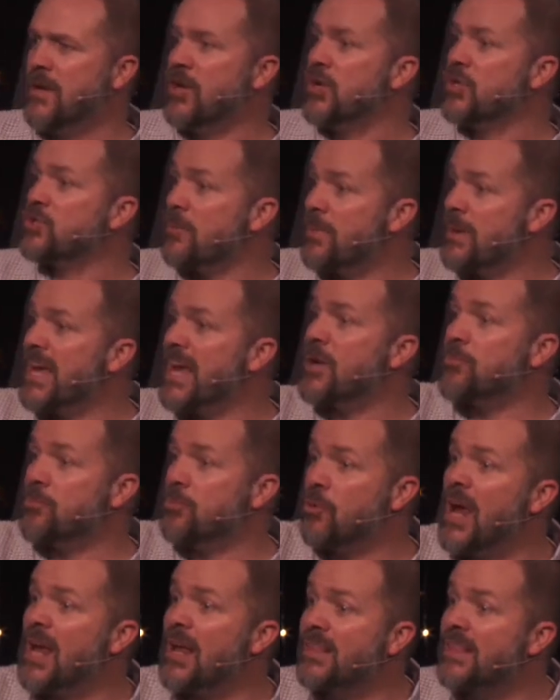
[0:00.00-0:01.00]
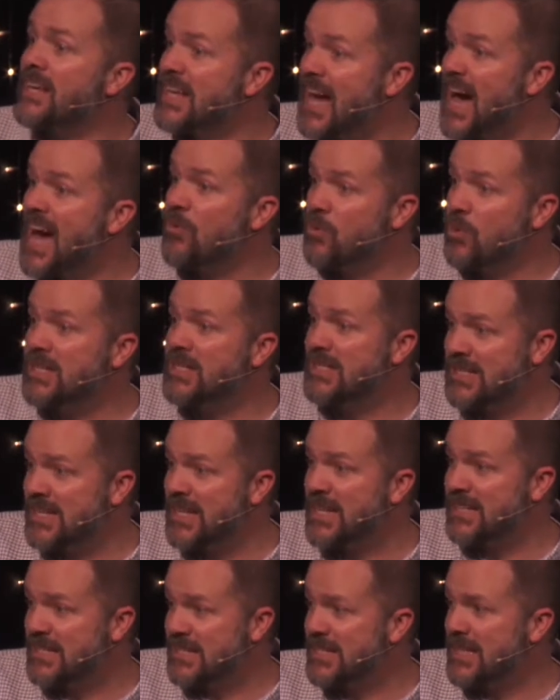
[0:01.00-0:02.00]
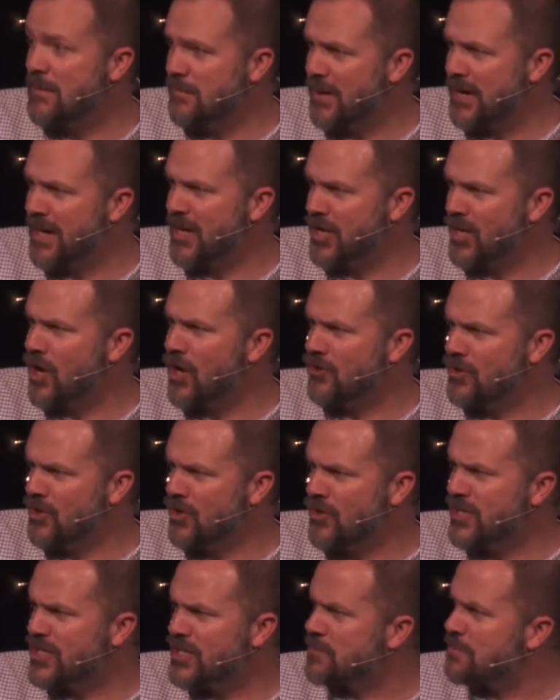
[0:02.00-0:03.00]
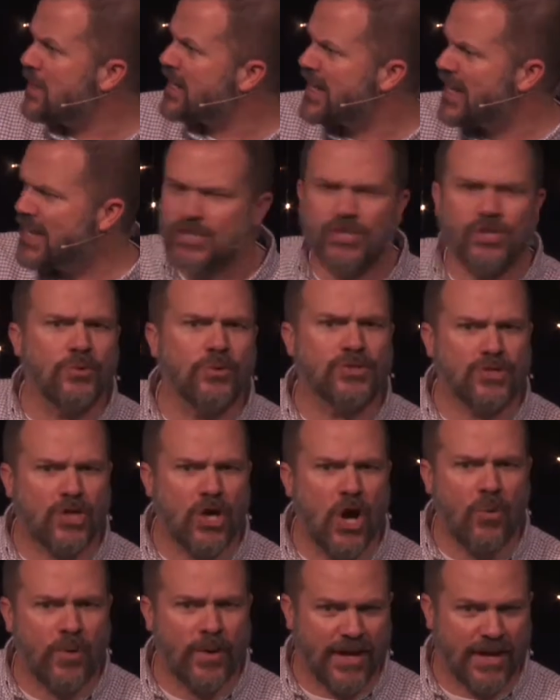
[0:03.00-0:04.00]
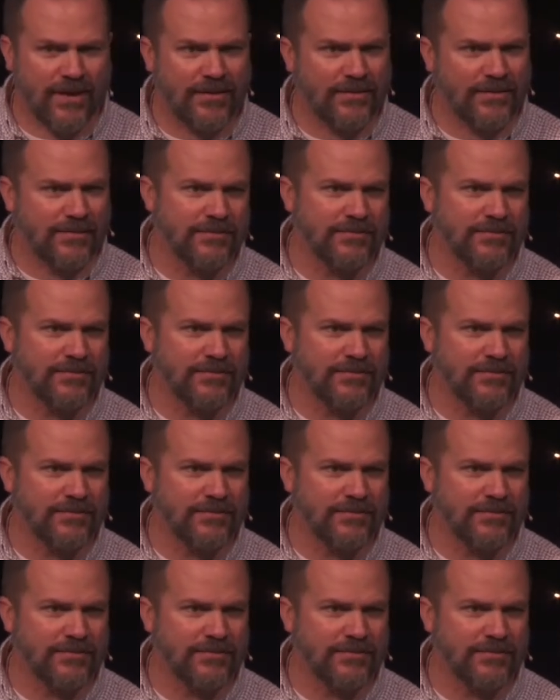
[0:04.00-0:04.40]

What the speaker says: So he began praying that God would send somebody to go do this. But guess who was going?